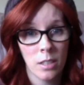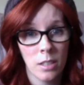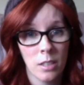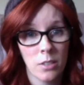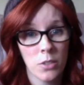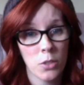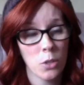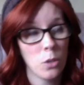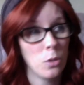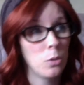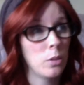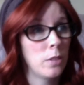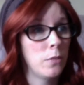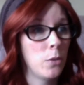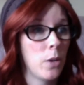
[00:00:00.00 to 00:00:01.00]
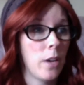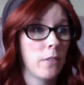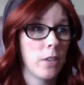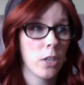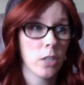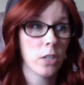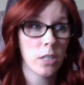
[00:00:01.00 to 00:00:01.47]
so if you have
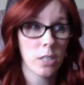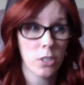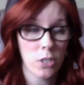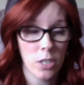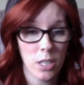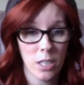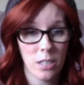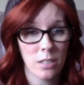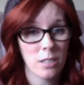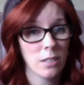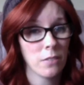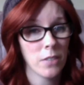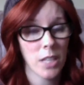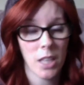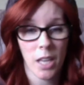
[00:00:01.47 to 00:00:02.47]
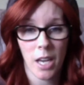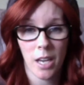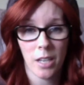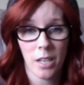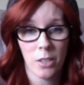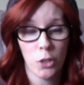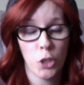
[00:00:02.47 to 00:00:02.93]
air conditioning, stuff like
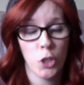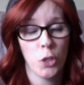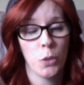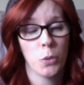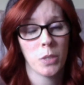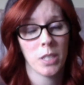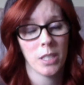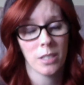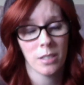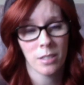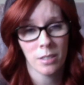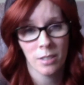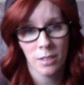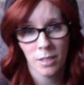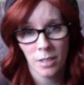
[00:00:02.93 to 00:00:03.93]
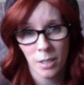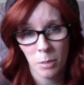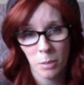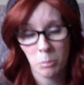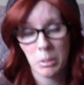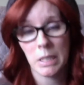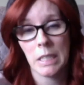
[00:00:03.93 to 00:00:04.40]
that, use it.
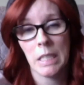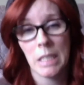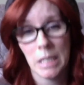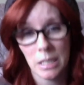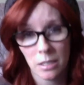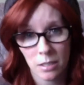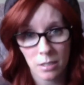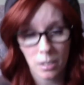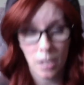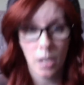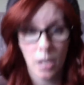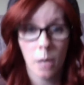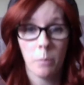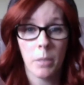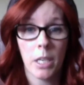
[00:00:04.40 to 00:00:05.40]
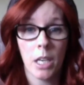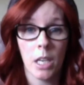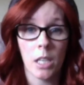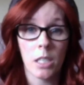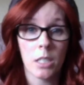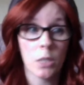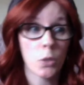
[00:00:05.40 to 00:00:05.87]
Please,
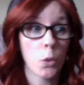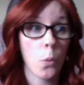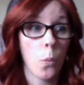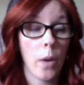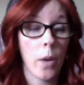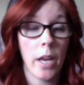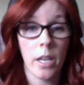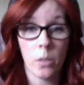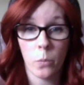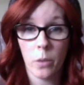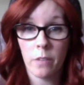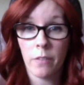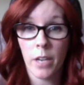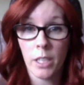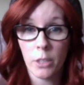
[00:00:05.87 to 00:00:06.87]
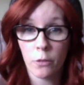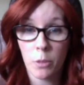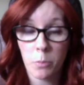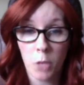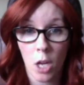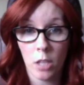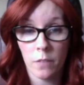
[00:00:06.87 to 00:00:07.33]
because when we finally
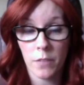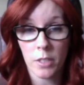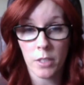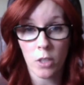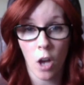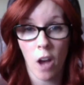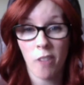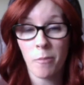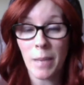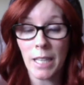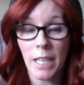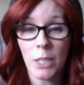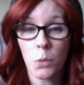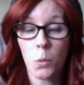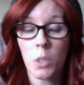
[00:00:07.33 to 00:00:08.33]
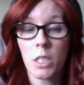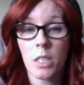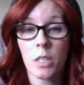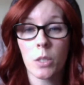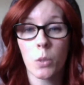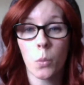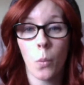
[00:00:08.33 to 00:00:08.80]
ripped all of this off, my legs were
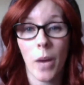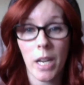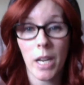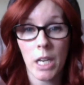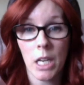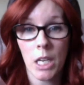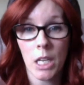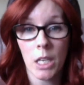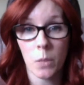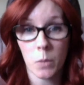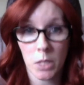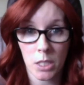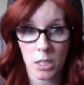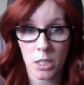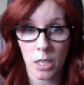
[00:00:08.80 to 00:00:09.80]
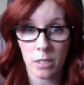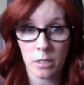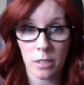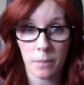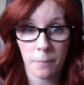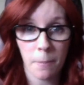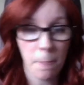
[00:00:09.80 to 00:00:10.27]
sweating. It was
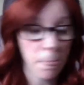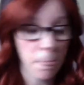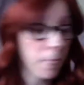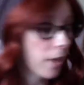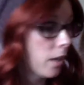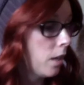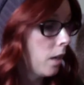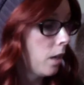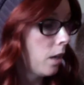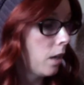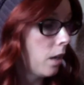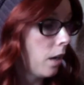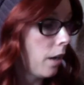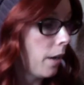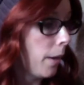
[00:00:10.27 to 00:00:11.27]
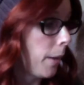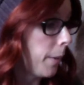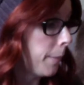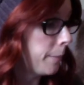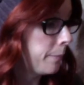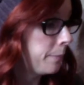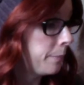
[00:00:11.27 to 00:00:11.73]
disgusting. I